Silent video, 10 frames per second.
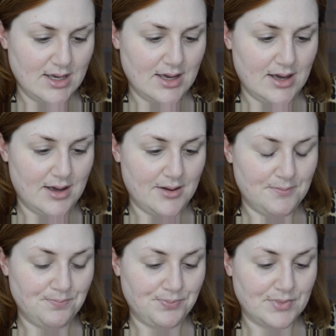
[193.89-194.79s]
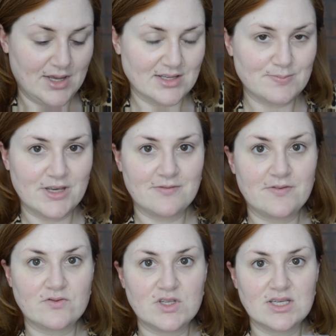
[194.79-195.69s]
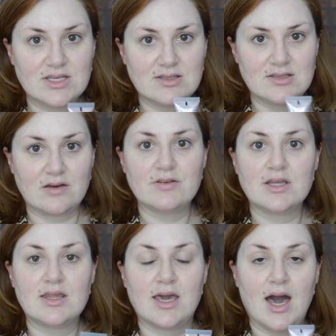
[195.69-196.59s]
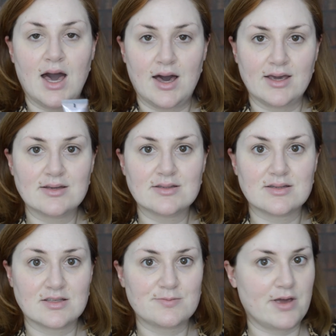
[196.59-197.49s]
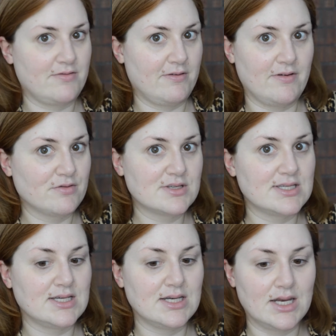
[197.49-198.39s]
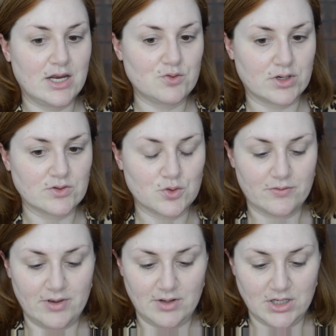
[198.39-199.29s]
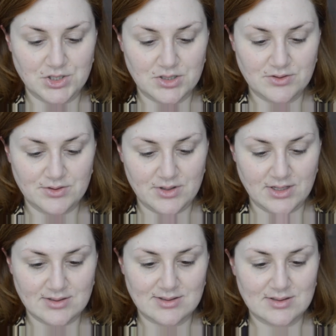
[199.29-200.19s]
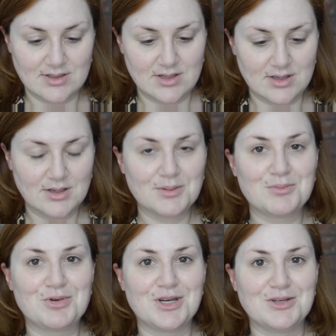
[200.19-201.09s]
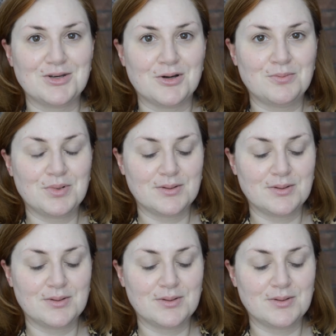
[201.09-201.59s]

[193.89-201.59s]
SPF 50 is definitely the highest SPF I've ever seen in a drugstore foundation, so that's pretty dope.